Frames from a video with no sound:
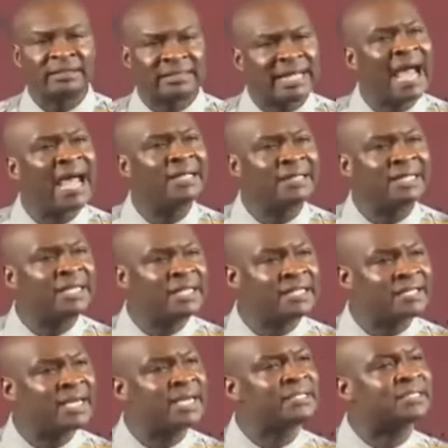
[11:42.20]
Tithe
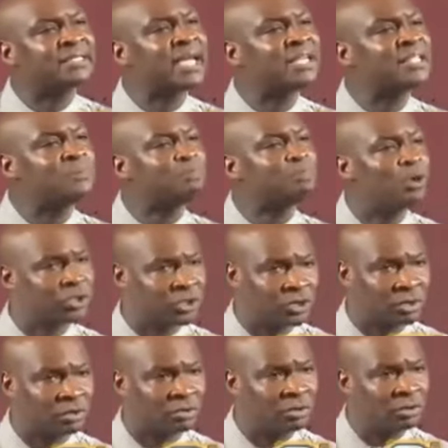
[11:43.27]
is a tenth
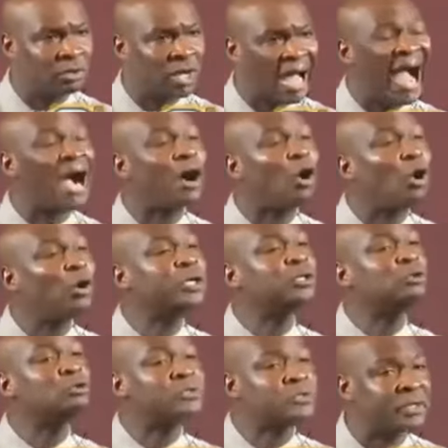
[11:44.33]
portion.
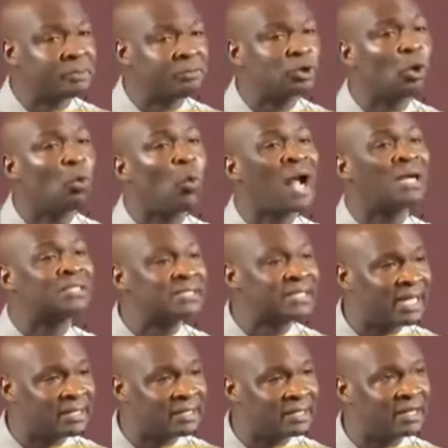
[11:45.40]
According to scripture, one
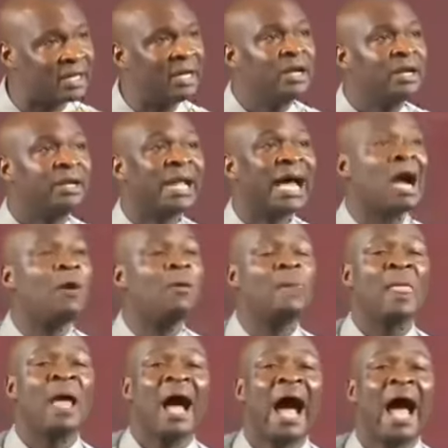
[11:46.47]
tenth.
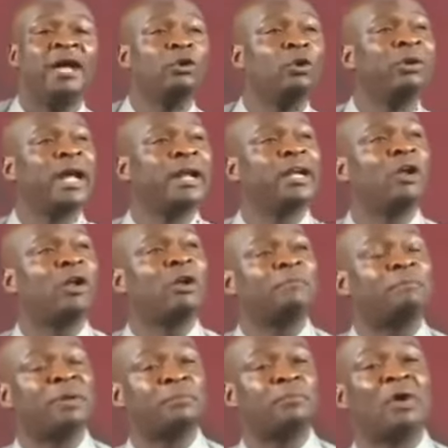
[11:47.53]
Now, I know that a lot
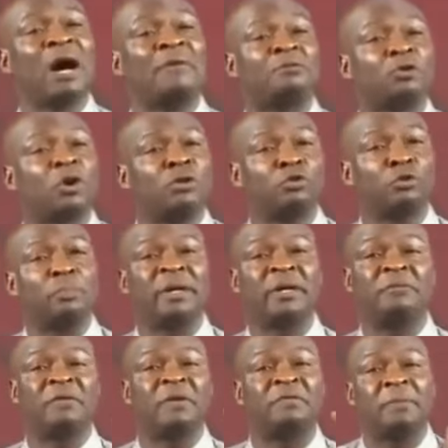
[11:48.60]
of people have taught to bring
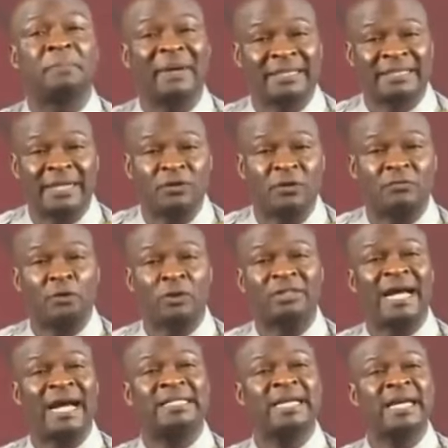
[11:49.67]
50% of your
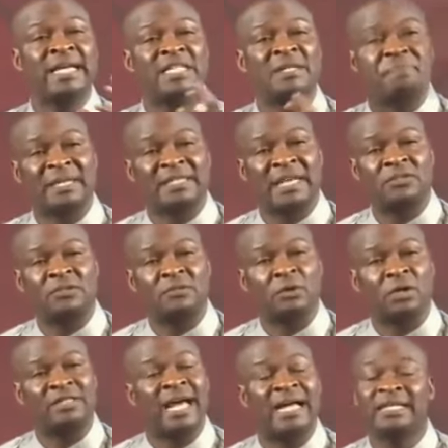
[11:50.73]
tithe, 80% of
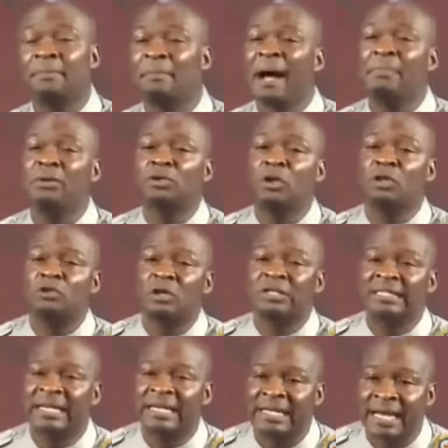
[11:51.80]
your tithe. The Bible does not
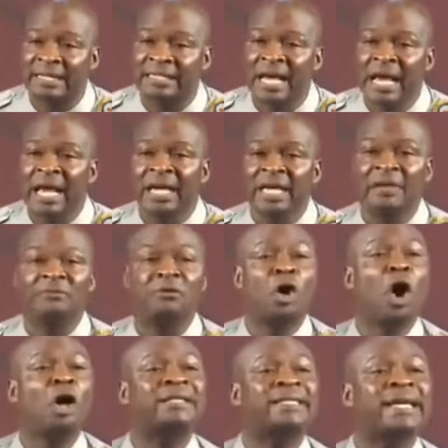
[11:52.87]
say that. If
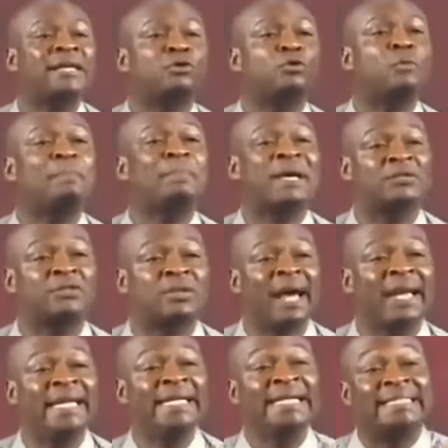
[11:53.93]
God tells you
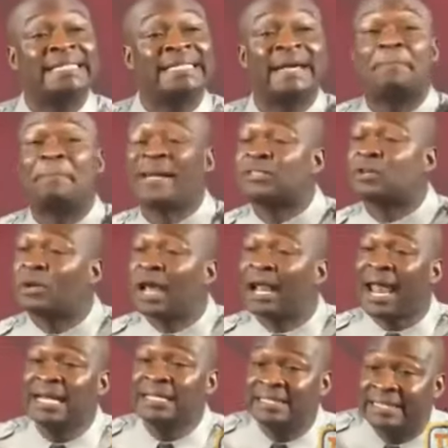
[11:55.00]
personally, it is a
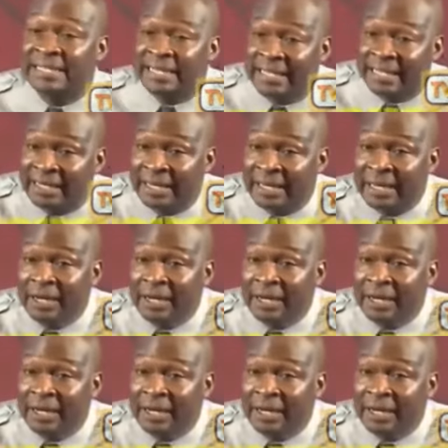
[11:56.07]
personalized dealing.